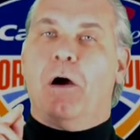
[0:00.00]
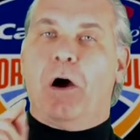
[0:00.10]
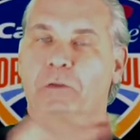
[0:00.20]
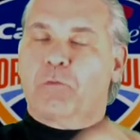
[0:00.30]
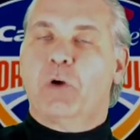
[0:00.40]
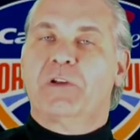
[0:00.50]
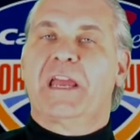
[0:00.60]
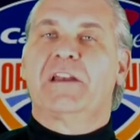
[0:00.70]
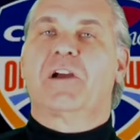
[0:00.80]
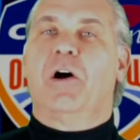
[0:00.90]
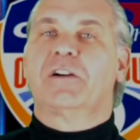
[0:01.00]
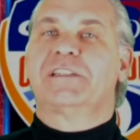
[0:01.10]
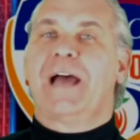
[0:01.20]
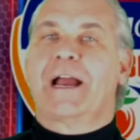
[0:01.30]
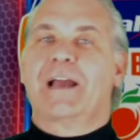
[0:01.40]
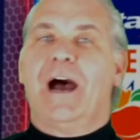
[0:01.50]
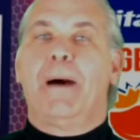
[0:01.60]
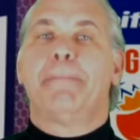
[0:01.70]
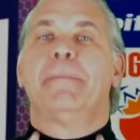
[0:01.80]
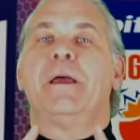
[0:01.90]

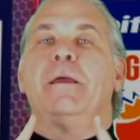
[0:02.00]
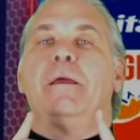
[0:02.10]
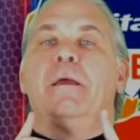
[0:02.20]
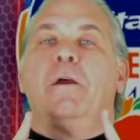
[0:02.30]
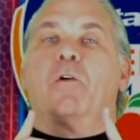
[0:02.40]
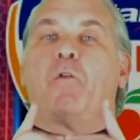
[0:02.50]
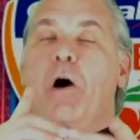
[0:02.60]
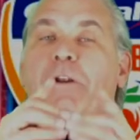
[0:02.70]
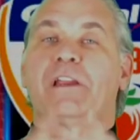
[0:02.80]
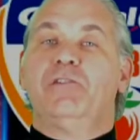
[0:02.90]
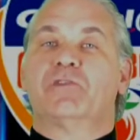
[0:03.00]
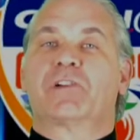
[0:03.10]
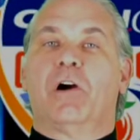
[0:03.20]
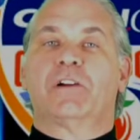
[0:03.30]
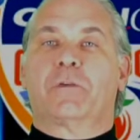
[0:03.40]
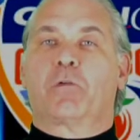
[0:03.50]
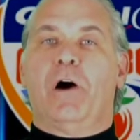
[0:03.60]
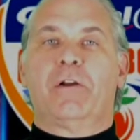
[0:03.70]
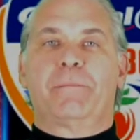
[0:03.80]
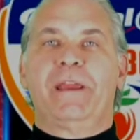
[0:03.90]
ontheroadagain.cars.com. Quality used cars for
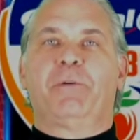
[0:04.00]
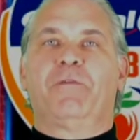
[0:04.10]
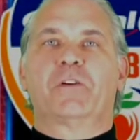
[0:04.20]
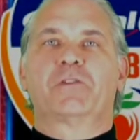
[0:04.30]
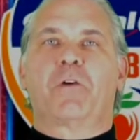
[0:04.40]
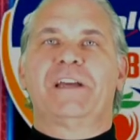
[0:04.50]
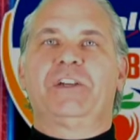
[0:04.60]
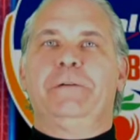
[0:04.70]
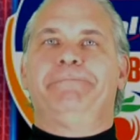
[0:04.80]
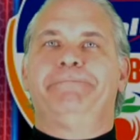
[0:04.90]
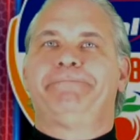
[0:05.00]
quality people. First question.